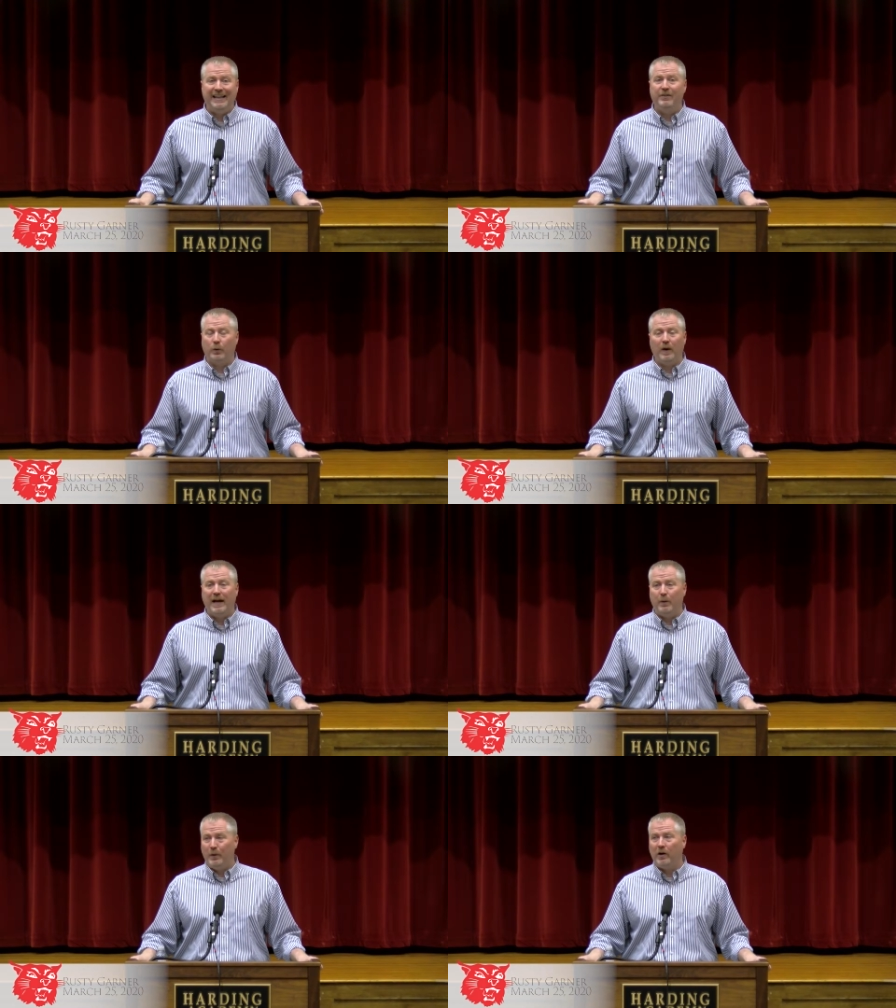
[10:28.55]
Either
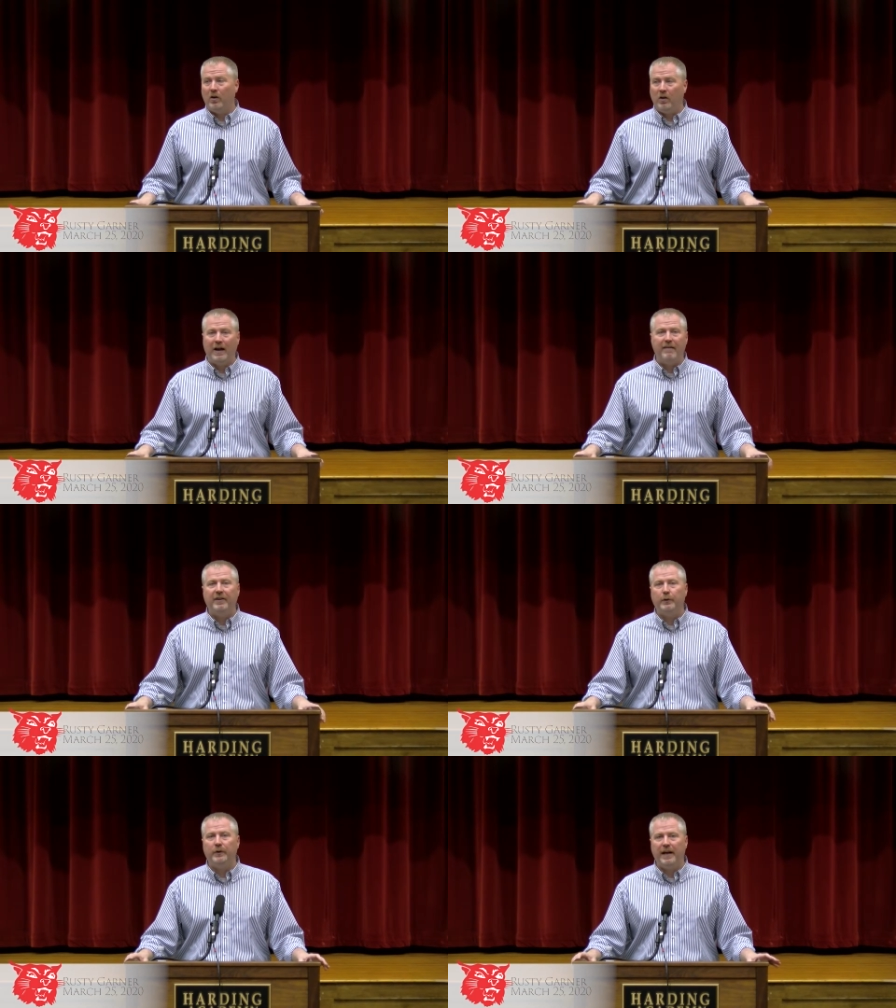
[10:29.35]
way, we're all
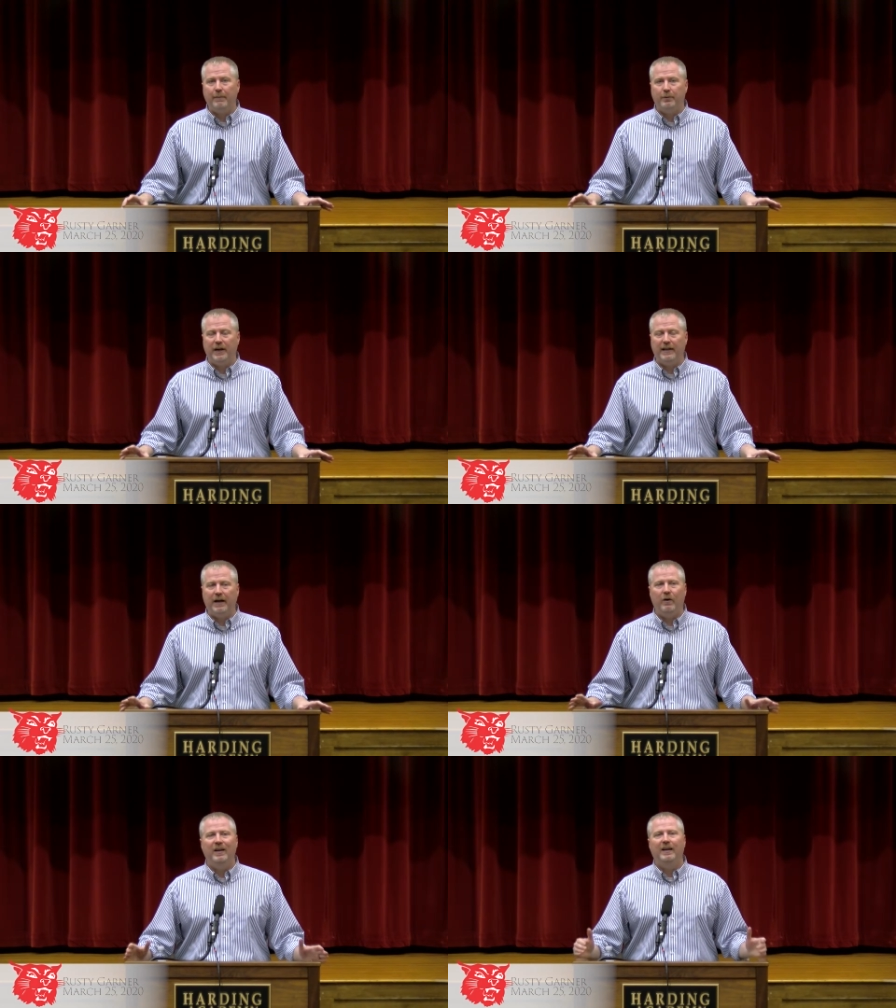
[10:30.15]
having to adapt right
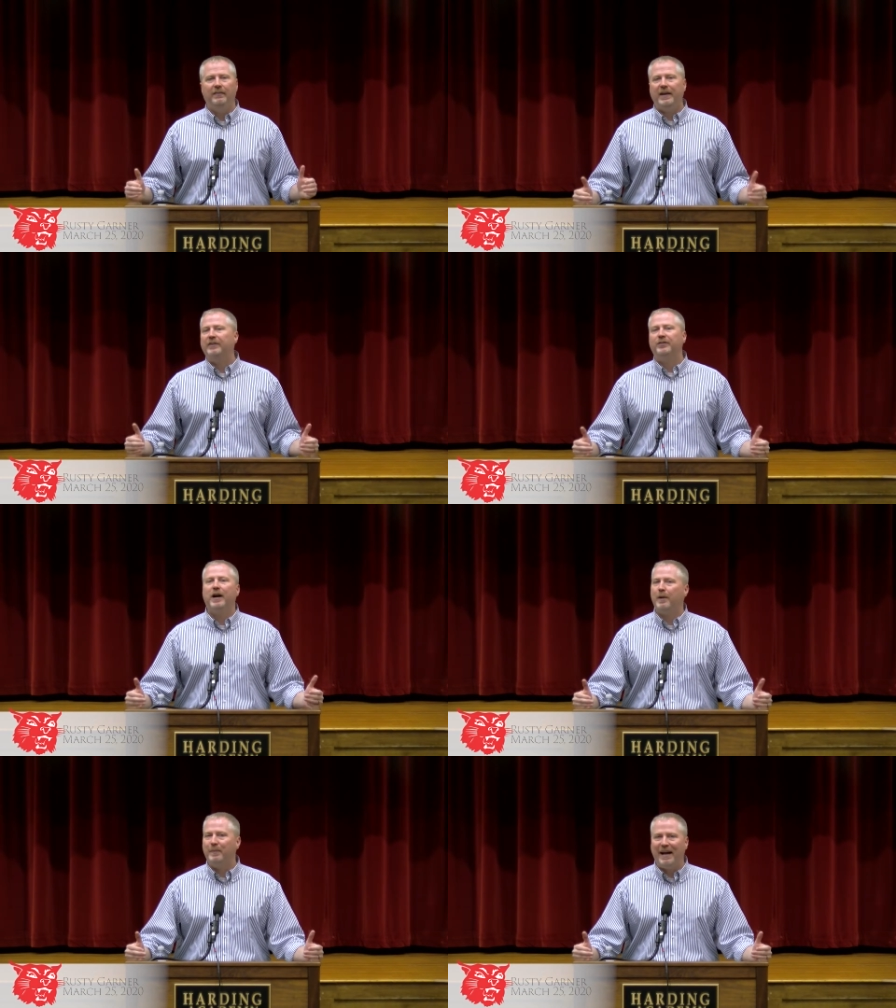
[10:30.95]
now. That's
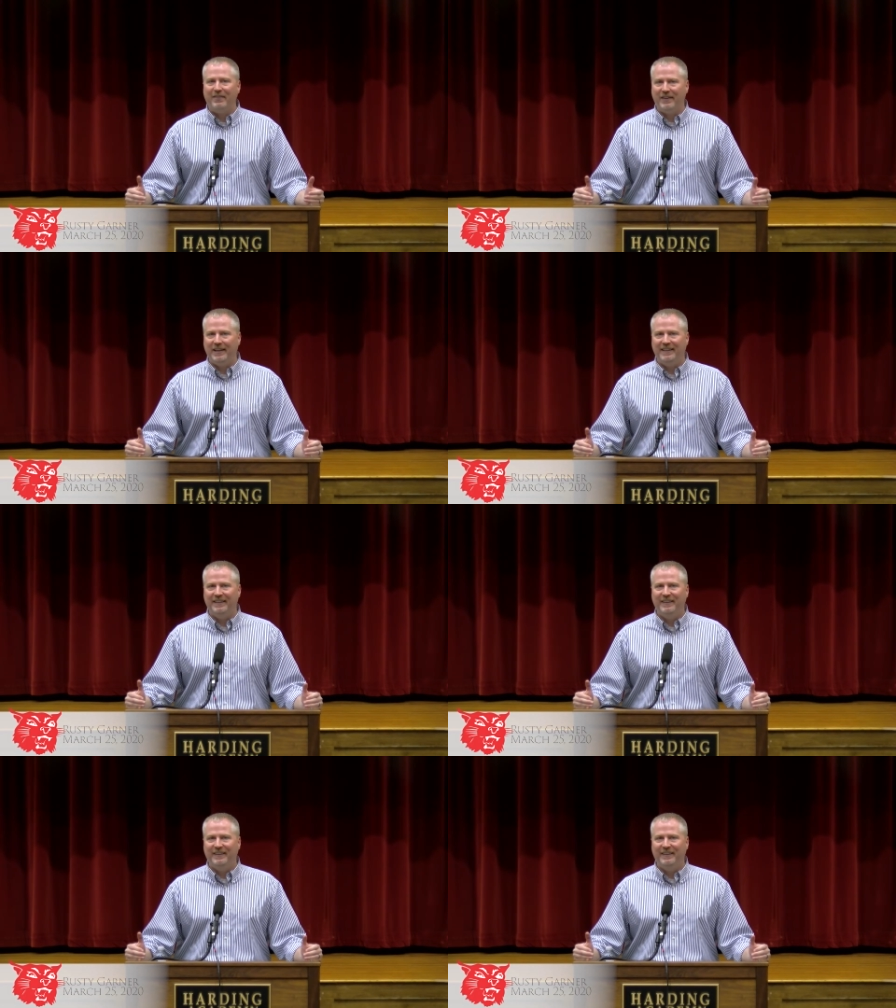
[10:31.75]
not a bad thing.